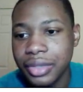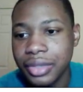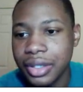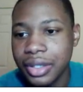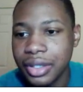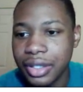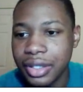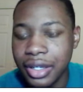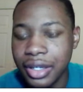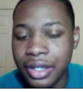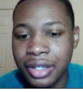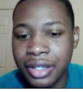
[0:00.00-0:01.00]

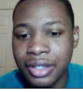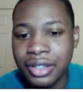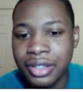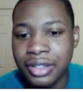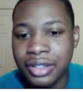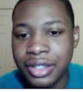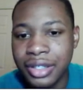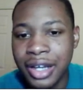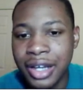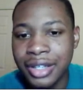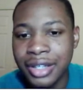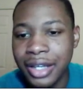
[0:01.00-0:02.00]
And yeah, I like
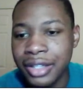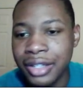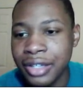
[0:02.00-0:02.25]
that you can